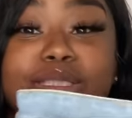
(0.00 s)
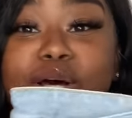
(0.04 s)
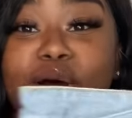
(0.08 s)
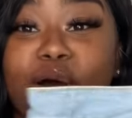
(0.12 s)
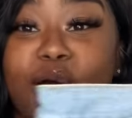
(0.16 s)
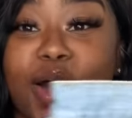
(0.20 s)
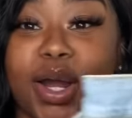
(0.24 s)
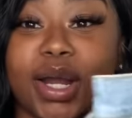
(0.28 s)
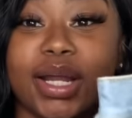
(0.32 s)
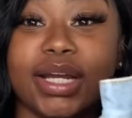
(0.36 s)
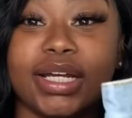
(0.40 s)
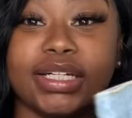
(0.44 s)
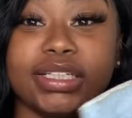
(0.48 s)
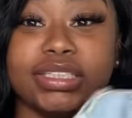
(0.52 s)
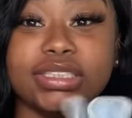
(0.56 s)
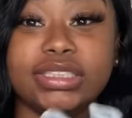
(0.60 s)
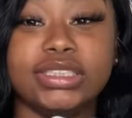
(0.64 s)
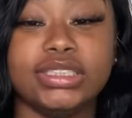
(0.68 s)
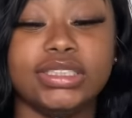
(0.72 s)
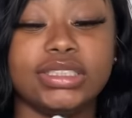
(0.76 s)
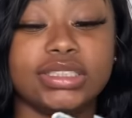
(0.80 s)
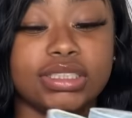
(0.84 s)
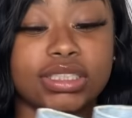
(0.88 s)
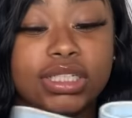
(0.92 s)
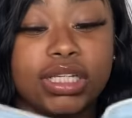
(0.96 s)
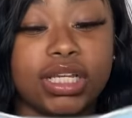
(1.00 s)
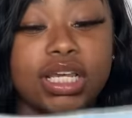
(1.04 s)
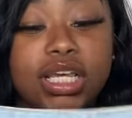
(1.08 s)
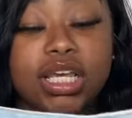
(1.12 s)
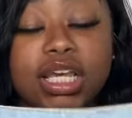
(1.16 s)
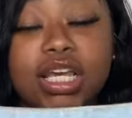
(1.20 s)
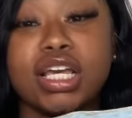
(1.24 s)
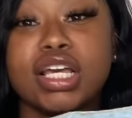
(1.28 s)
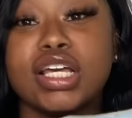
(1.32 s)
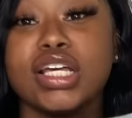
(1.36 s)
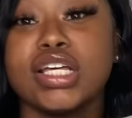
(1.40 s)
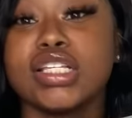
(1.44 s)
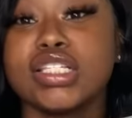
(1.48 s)
are, honey.
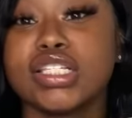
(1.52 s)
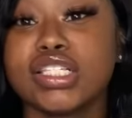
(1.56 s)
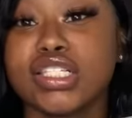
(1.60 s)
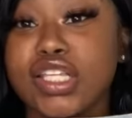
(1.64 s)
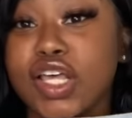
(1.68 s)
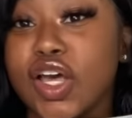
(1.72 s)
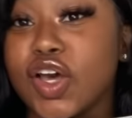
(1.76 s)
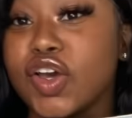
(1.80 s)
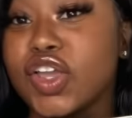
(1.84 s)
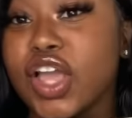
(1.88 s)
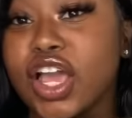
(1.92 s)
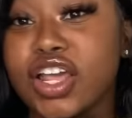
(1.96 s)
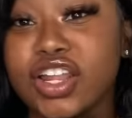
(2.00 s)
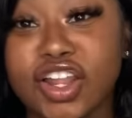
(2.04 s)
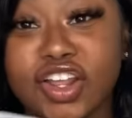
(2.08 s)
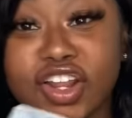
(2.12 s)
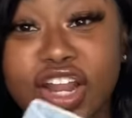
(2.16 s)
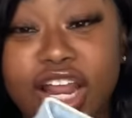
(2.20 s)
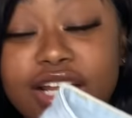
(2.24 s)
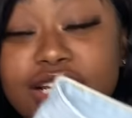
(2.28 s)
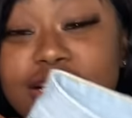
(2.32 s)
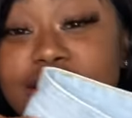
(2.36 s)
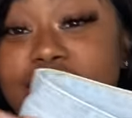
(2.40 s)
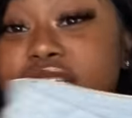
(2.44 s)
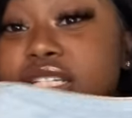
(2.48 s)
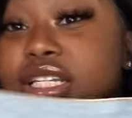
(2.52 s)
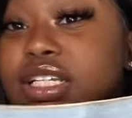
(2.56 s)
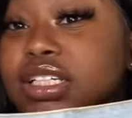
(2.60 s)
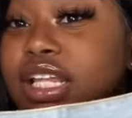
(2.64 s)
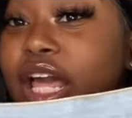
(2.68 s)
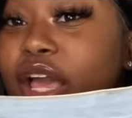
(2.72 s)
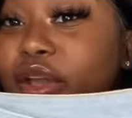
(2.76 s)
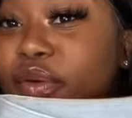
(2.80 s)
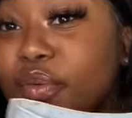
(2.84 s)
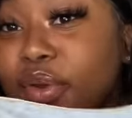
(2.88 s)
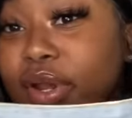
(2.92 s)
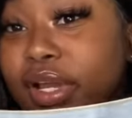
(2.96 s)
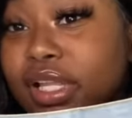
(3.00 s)
So y'all know they just look
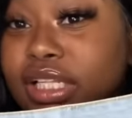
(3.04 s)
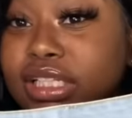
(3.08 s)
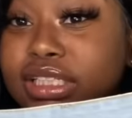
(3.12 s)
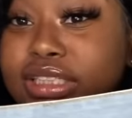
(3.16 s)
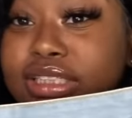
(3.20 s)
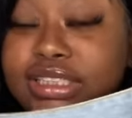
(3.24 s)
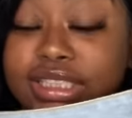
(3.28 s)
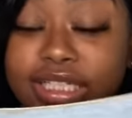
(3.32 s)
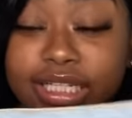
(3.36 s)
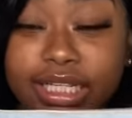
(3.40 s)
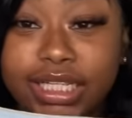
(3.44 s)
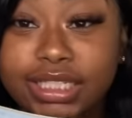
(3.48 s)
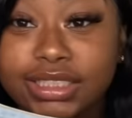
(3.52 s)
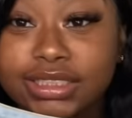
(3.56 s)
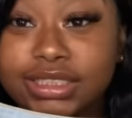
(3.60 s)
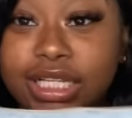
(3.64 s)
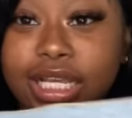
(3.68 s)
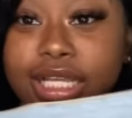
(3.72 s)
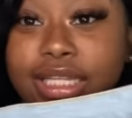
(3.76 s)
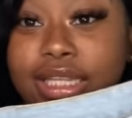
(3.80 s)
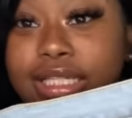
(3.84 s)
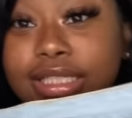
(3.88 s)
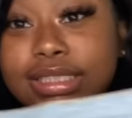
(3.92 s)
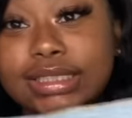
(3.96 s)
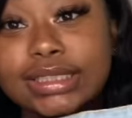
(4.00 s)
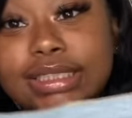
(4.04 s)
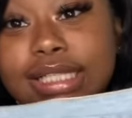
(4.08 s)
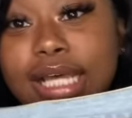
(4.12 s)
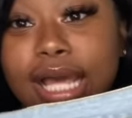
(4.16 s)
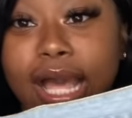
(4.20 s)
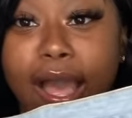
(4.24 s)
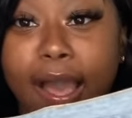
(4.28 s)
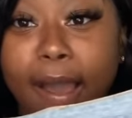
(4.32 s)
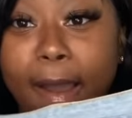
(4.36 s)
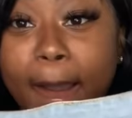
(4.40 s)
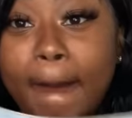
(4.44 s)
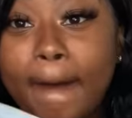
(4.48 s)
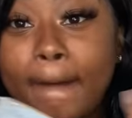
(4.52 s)
like regular jeans at the
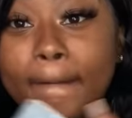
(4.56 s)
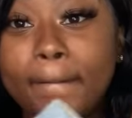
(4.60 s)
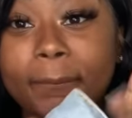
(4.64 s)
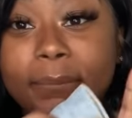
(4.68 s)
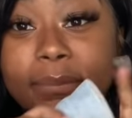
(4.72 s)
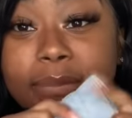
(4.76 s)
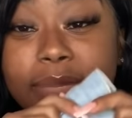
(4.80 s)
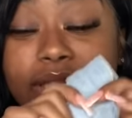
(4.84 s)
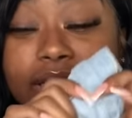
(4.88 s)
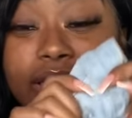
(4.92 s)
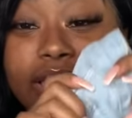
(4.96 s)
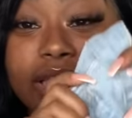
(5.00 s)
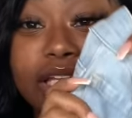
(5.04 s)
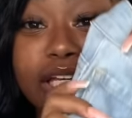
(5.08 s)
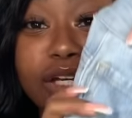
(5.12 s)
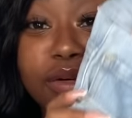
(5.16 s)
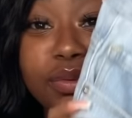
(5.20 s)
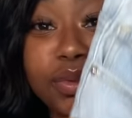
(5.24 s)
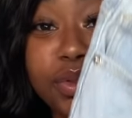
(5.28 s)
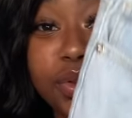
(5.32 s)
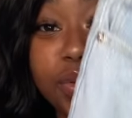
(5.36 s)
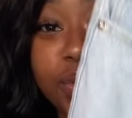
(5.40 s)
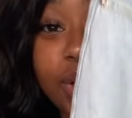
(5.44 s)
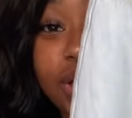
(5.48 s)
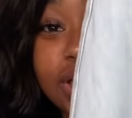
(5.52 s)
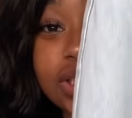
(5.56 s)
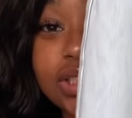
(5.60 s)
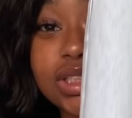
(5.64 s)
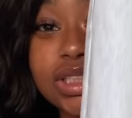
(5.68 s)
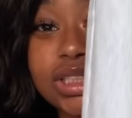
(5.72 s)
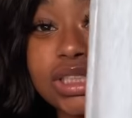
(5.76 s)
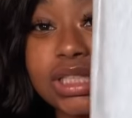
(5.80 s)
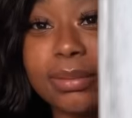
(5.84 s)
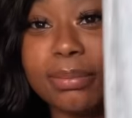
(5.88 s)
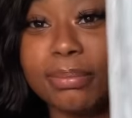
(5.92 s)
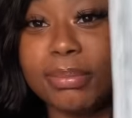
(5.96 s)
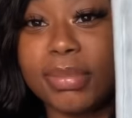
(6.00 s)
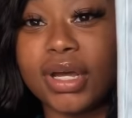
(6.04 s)
top, but then when you get to
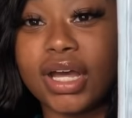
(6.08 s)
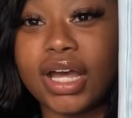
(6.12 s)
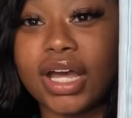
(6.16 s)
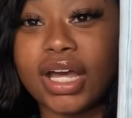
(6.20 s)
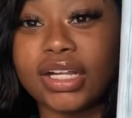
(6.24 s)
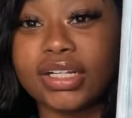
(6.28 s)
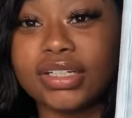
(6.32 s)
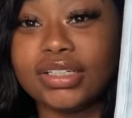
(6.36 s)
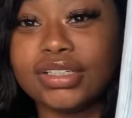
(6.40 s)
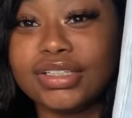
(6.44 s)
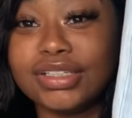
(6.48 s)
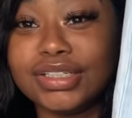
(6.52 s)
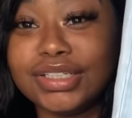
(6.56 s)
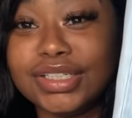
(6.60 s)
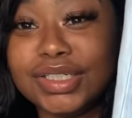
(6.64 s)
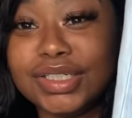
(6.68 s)
the bottom,